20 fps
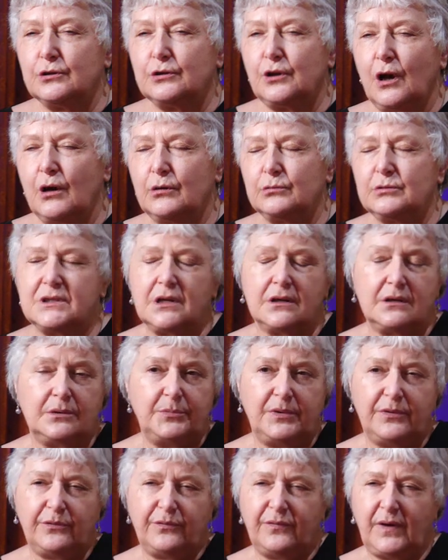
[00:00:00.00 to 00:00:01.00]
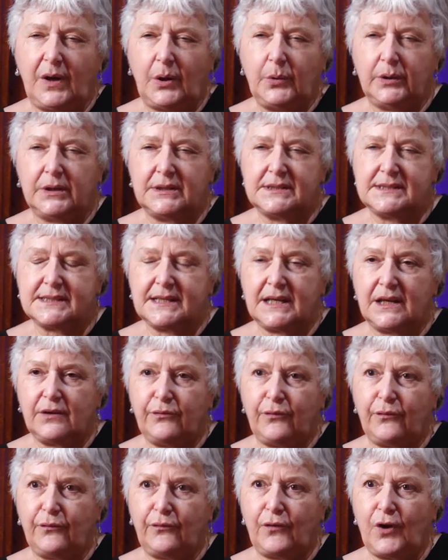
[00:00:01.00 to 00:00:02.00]
the whole time it felt as
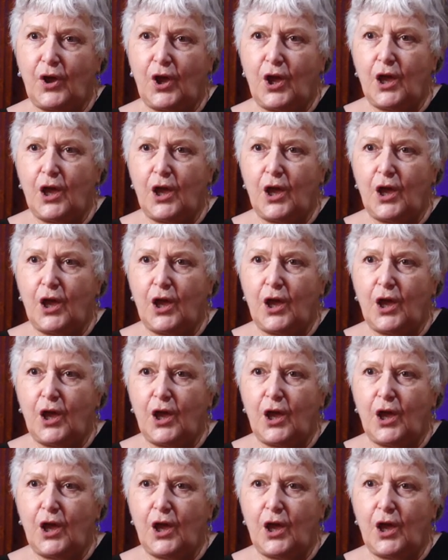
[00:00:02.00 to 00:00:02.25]
if